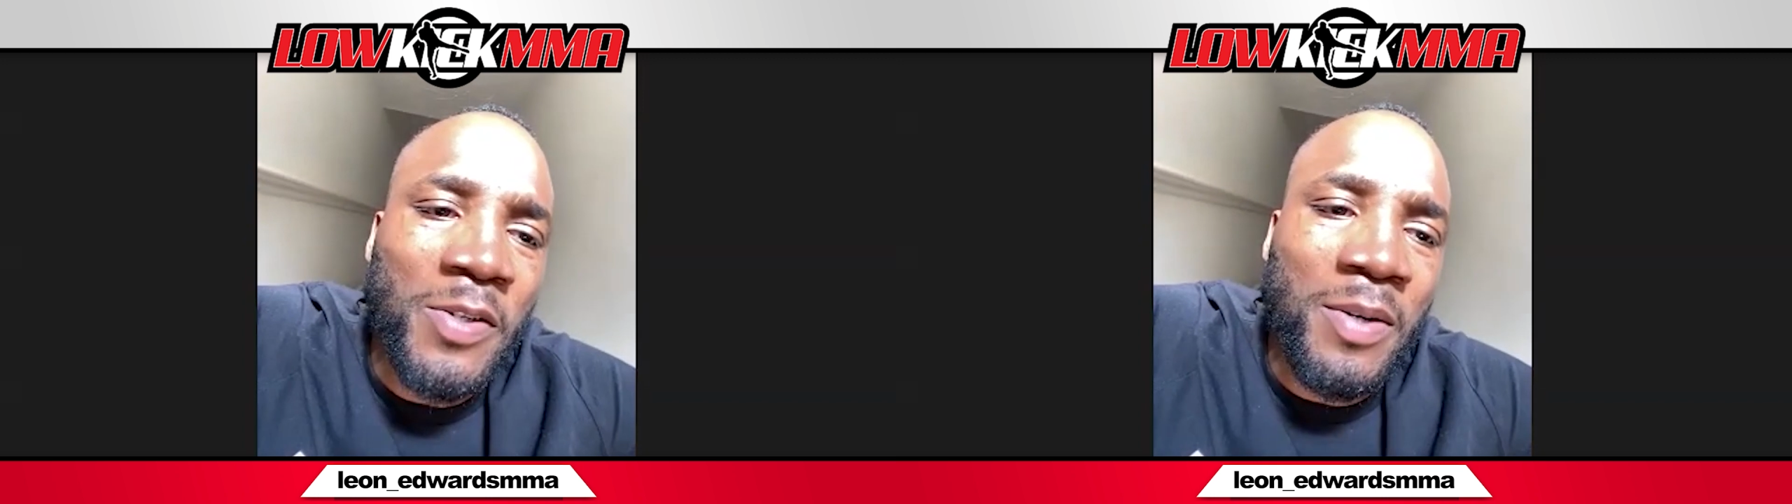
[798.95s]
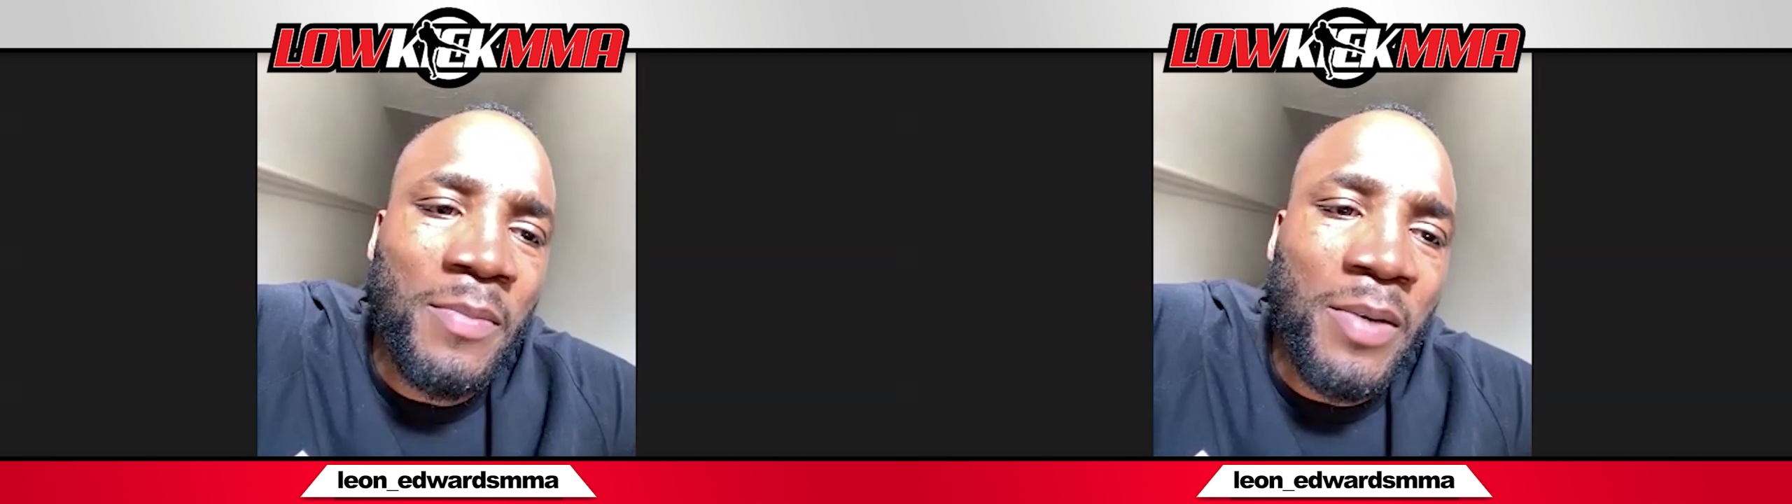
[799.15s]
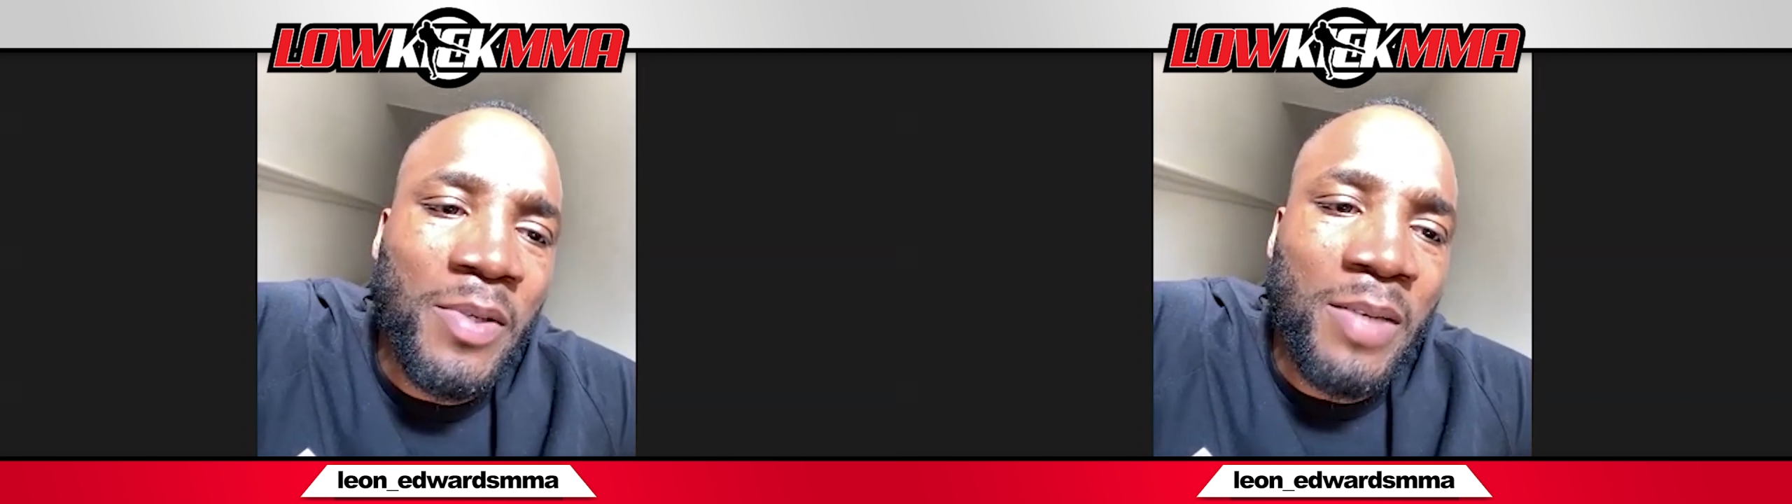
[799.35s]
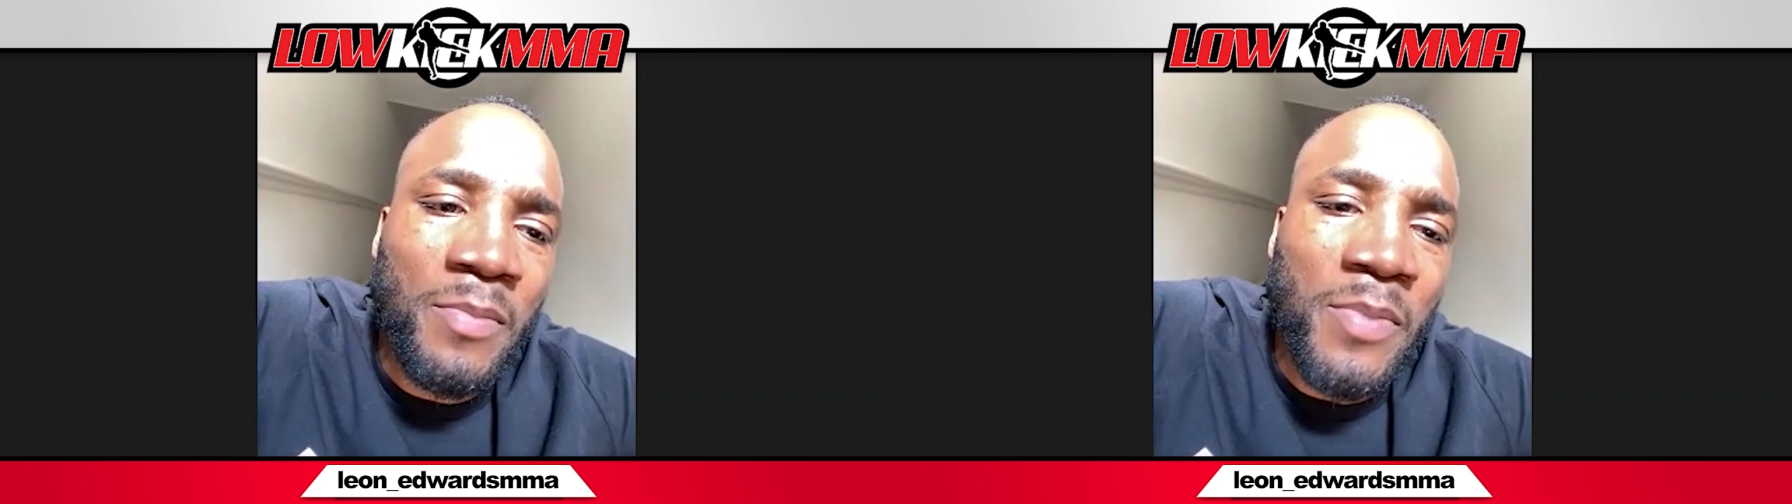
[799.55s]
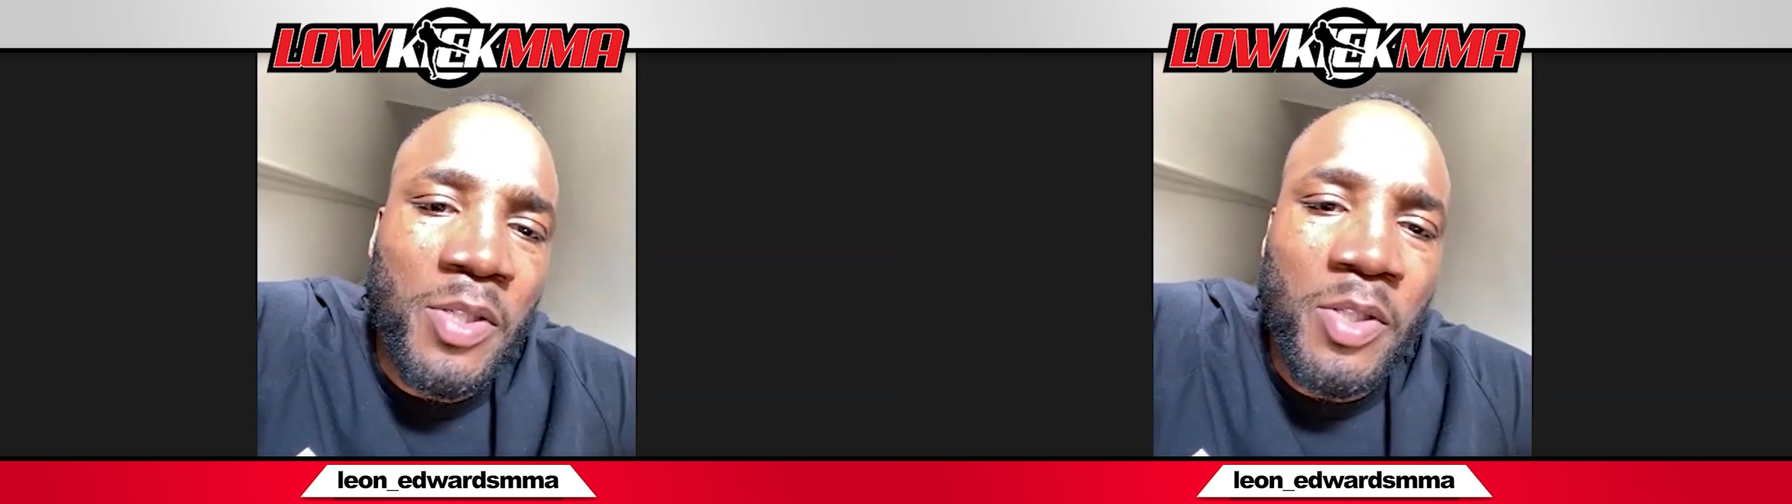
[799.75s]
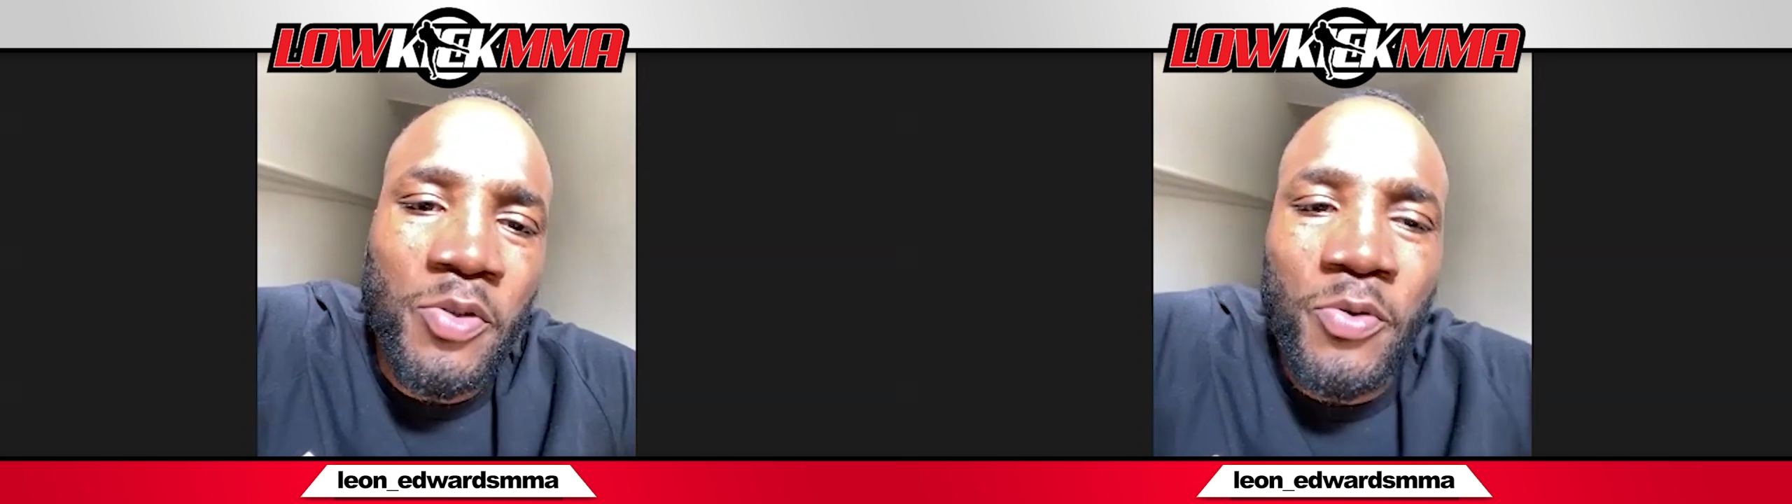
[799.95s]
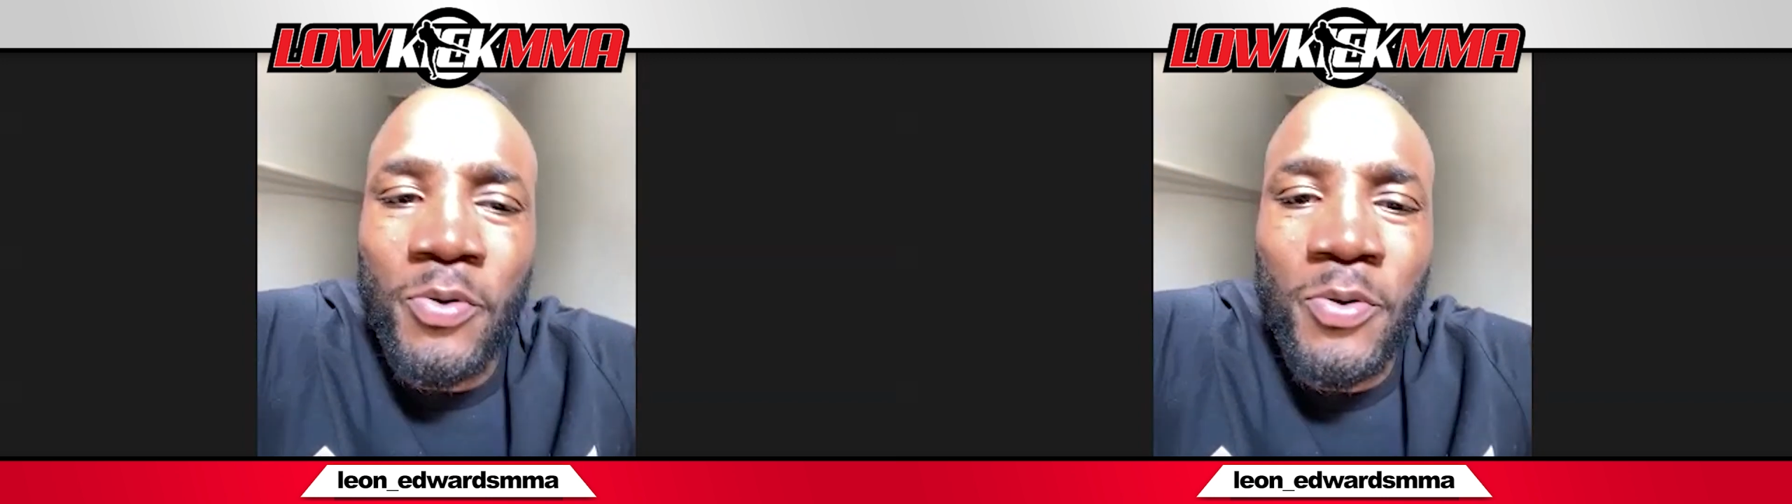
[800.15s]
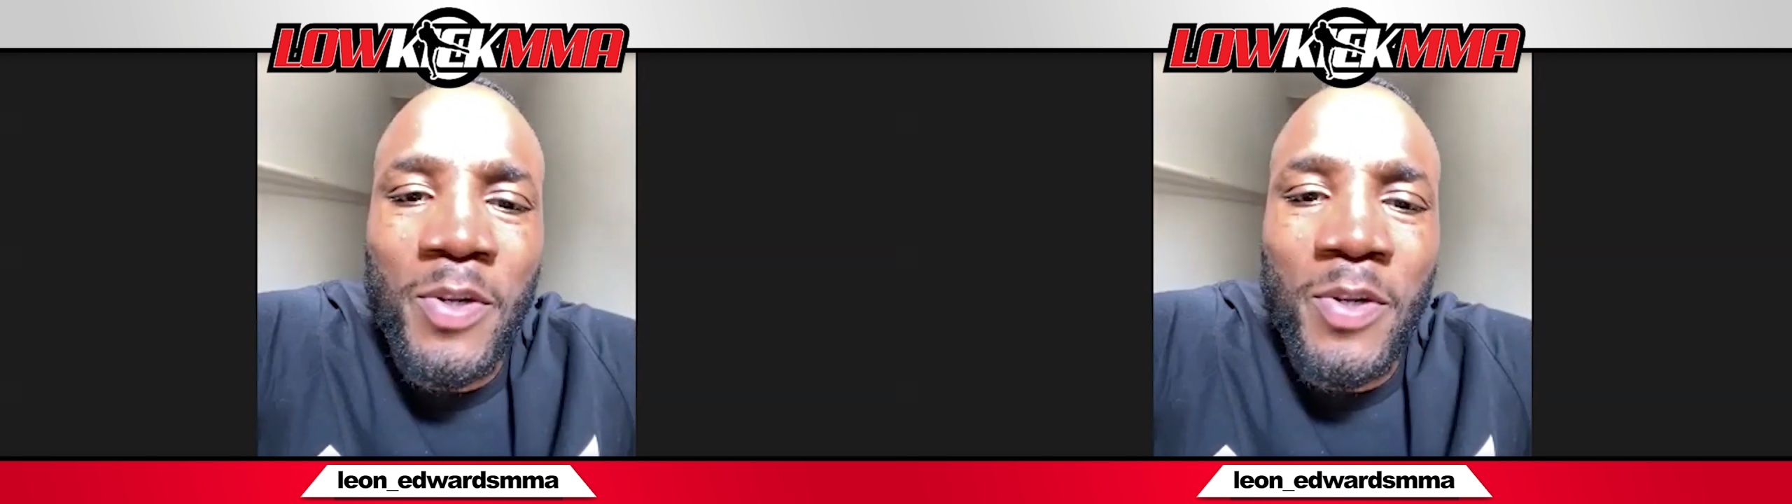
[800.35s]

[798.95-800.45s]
I'm the biggest draw,